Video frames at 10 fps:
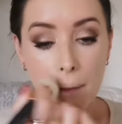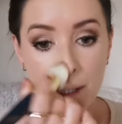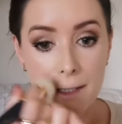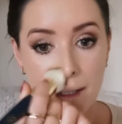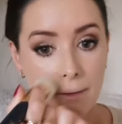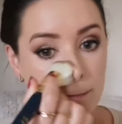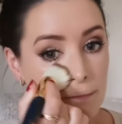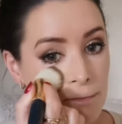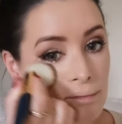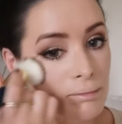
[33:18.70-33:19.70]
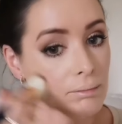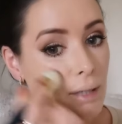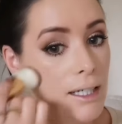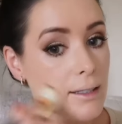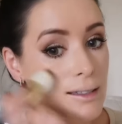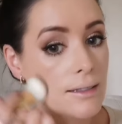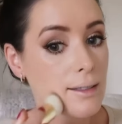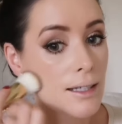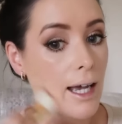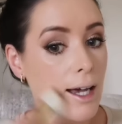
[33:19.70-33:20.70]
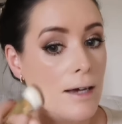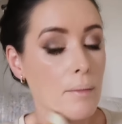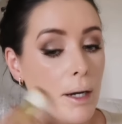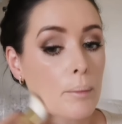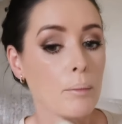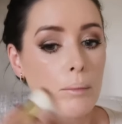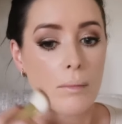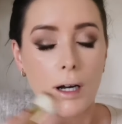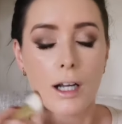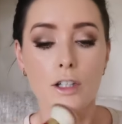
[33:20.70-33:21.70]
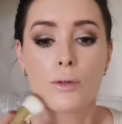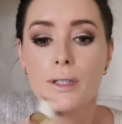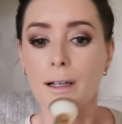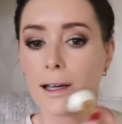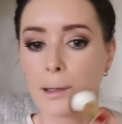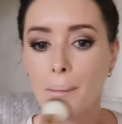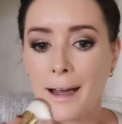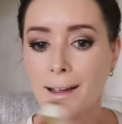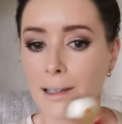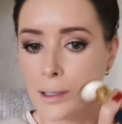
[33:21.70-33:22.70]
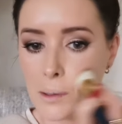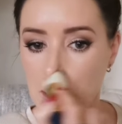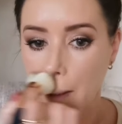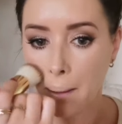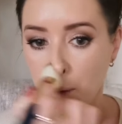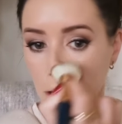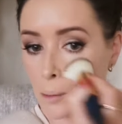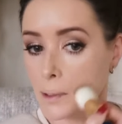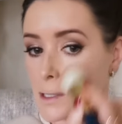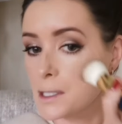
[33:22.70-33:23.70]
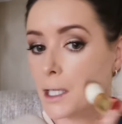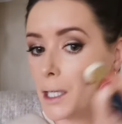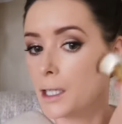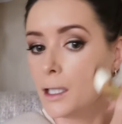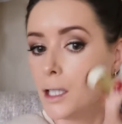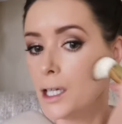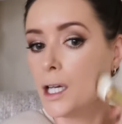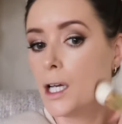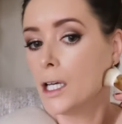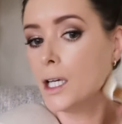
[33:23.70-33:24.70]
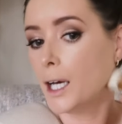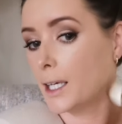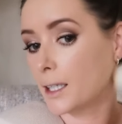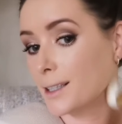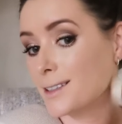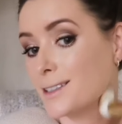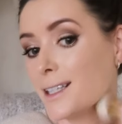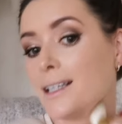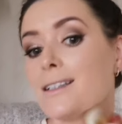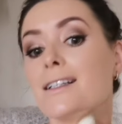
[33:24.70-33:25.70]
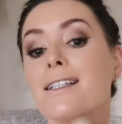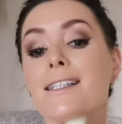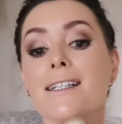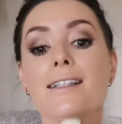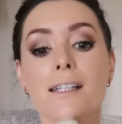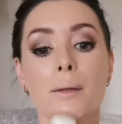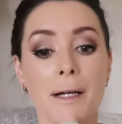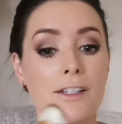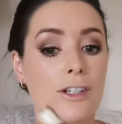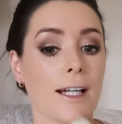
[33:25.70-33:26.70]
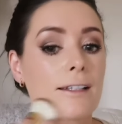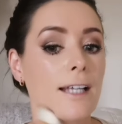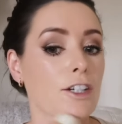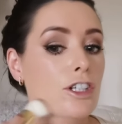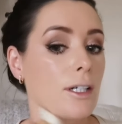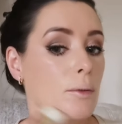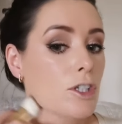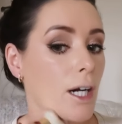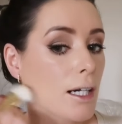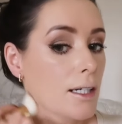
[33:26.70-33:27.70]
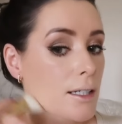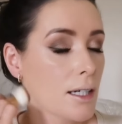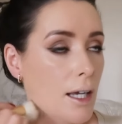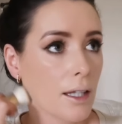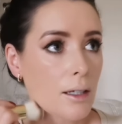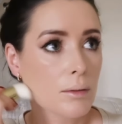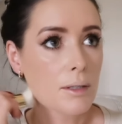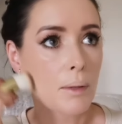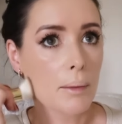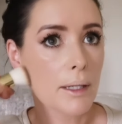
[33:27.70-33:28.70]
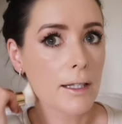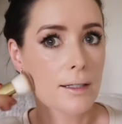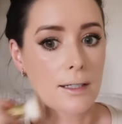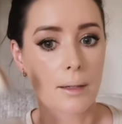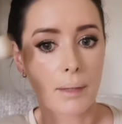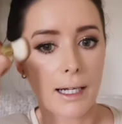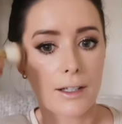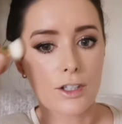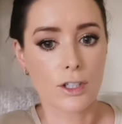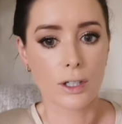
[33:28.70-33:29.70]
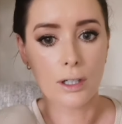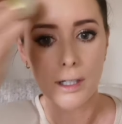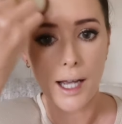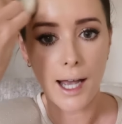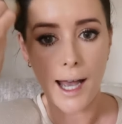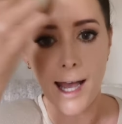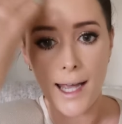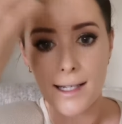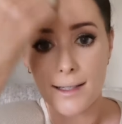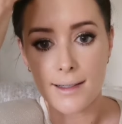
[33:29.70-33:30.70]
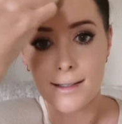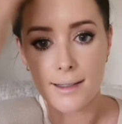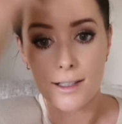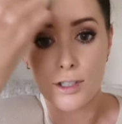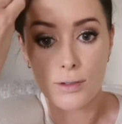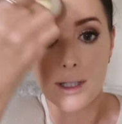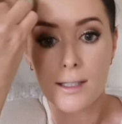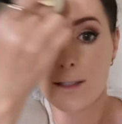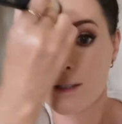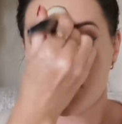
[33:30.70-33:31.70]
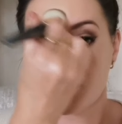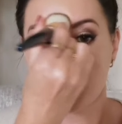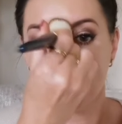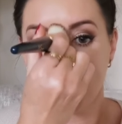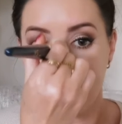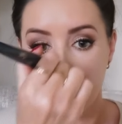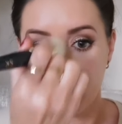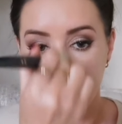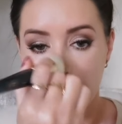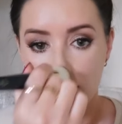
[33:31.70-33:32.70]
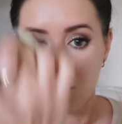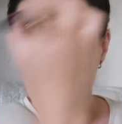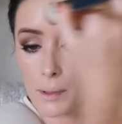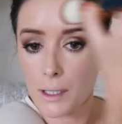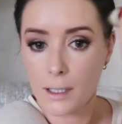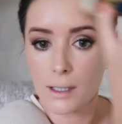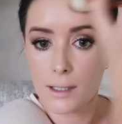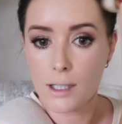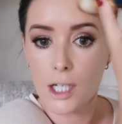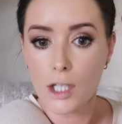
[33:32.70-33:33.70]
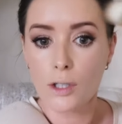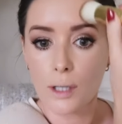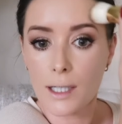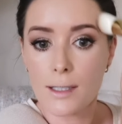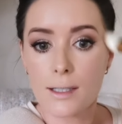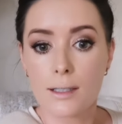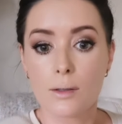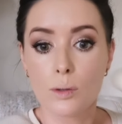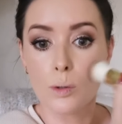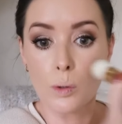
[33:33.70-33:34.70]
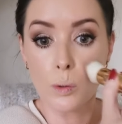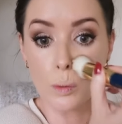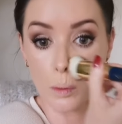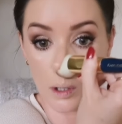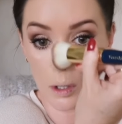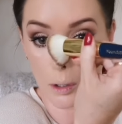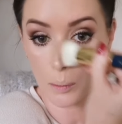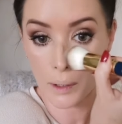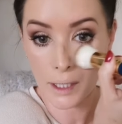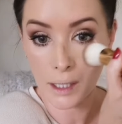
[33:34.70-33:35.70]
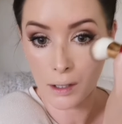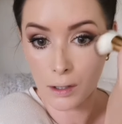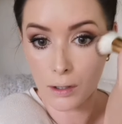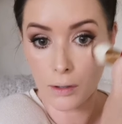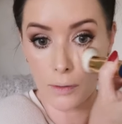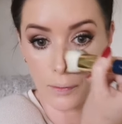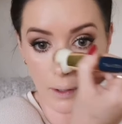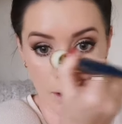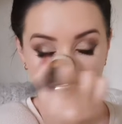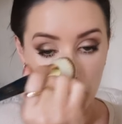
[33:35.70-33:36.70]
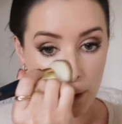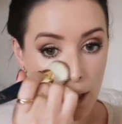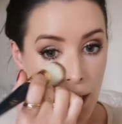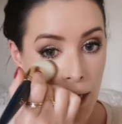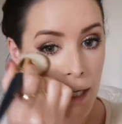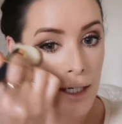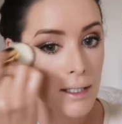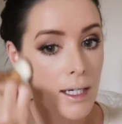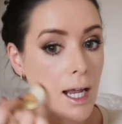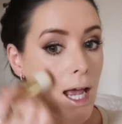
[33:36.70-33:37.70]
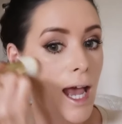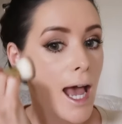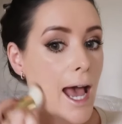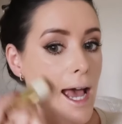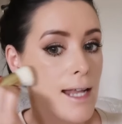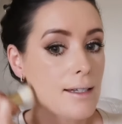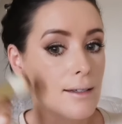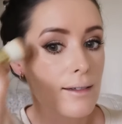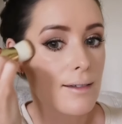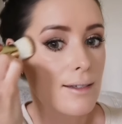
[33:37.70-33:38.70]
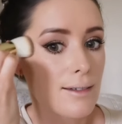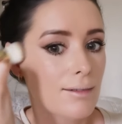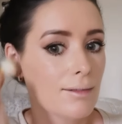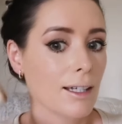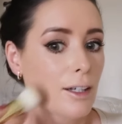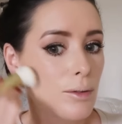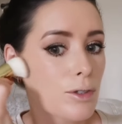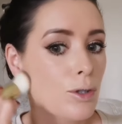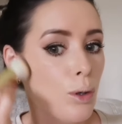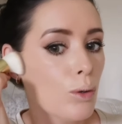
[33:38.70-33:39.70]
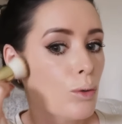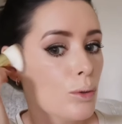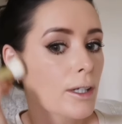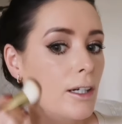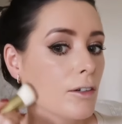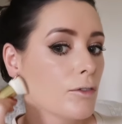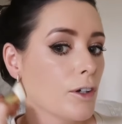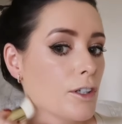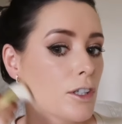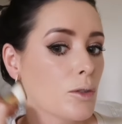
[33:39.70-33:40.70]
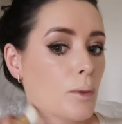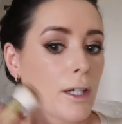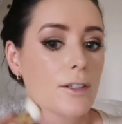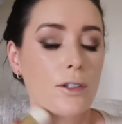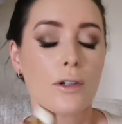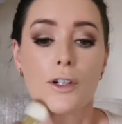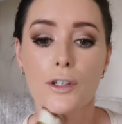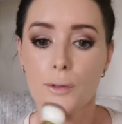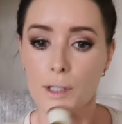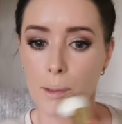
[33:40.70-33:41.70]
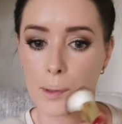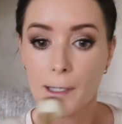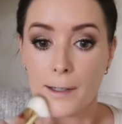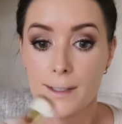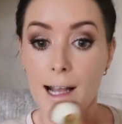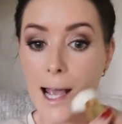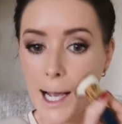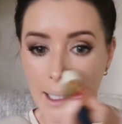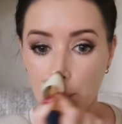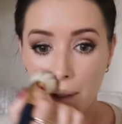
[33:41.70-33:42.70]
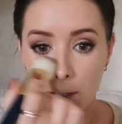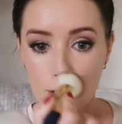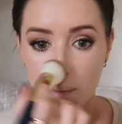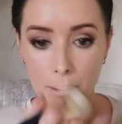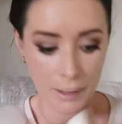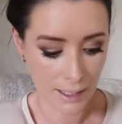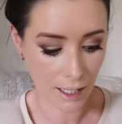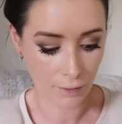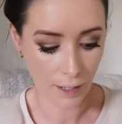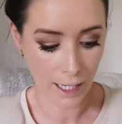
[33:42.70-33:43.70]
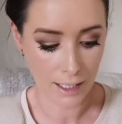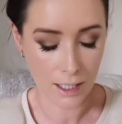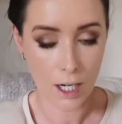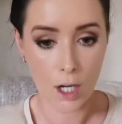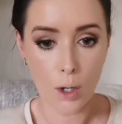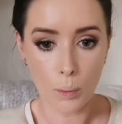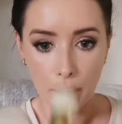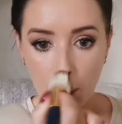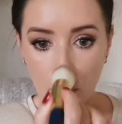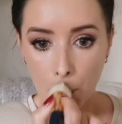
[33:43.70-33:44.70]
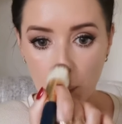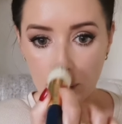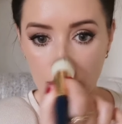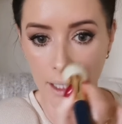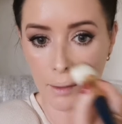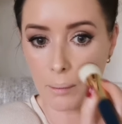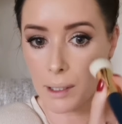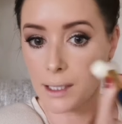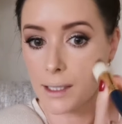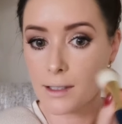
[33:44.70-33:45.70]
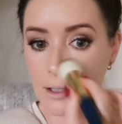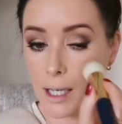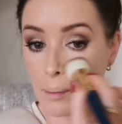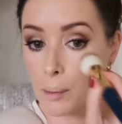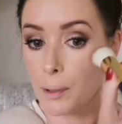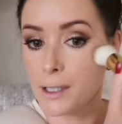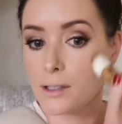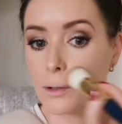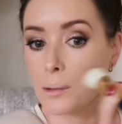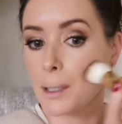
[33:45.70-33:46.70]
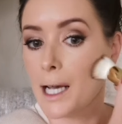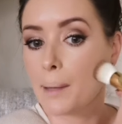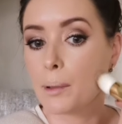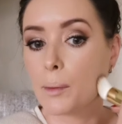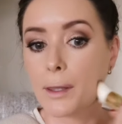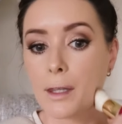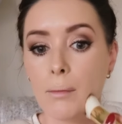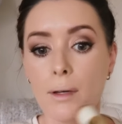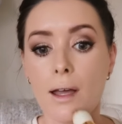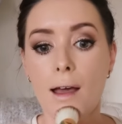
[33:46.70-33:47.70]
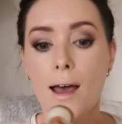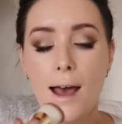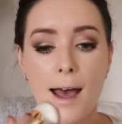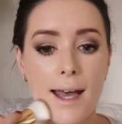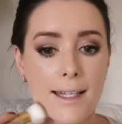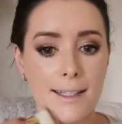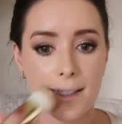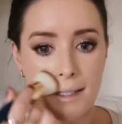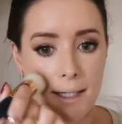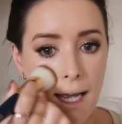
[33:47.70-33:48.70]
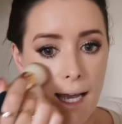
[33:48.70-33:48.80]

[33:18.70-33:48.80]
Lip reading: Amazing. It's I use a lot of MAC, I use a lot of Urban Decay. And like I said, I did a masterclass actually with Charlotte. I think it was probably this time last year. And it's great to do masterclasses because you get to learn what they love and learn what they hate. And like I was totally converted when I saw her using the products. And then when I use them on myself, and when I know that my clients and my brides are going to be happy with them, and